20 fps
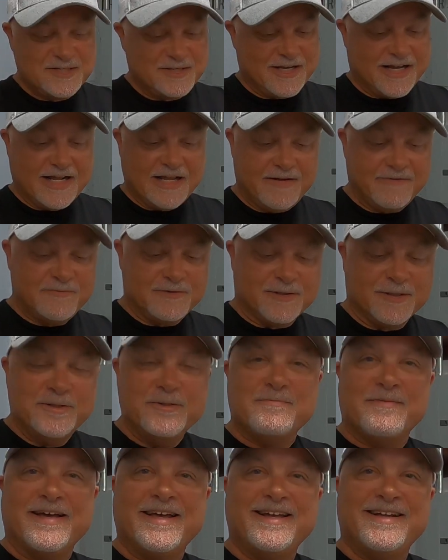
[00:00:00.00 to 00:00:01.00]
You gotta have
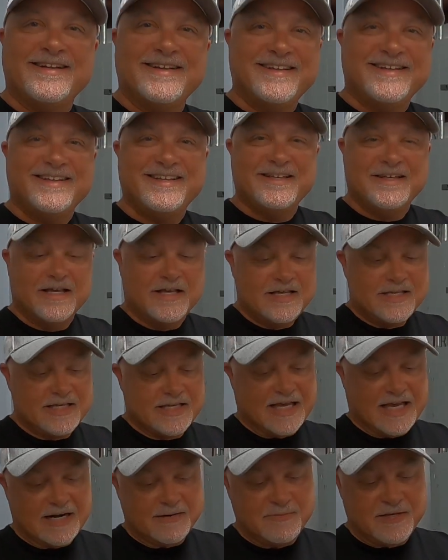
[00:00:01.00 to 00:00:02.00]
lube, man.
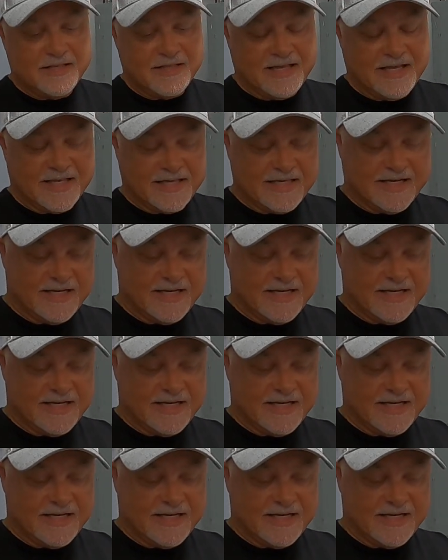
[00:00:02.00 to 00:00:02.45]
You gotta be like